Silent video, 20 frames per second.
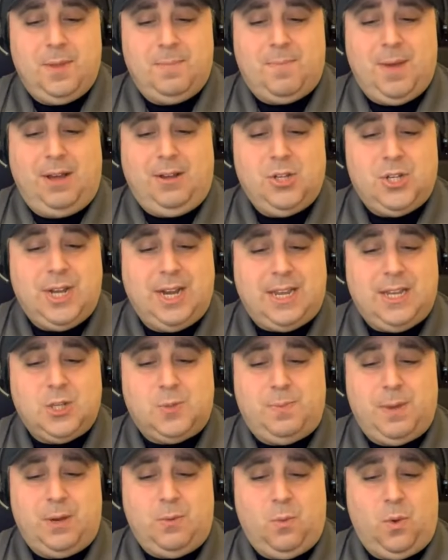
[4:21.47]
Belichick has
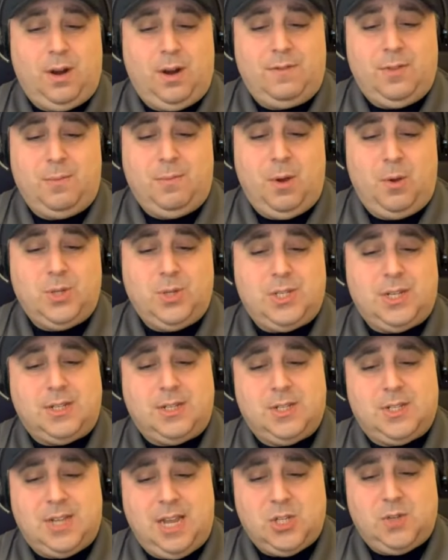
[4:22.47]
been one of the most
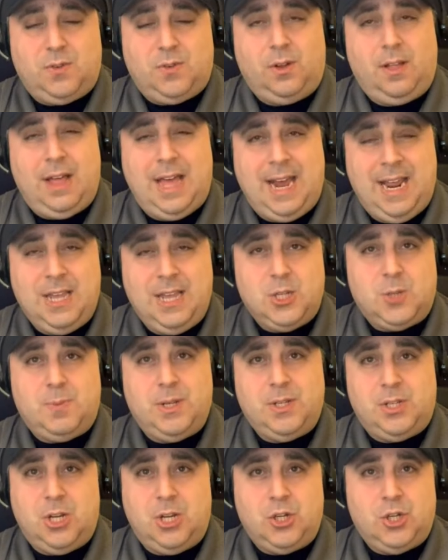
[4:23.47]
successful at his
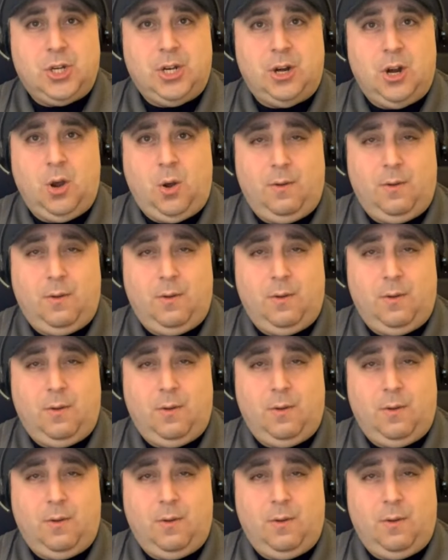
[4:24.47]
position